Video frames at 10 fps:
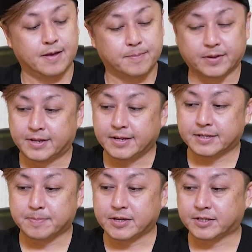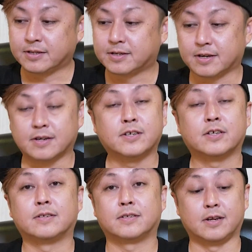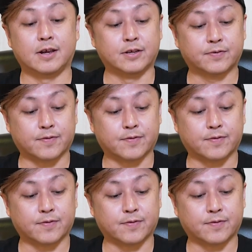But this Magenta series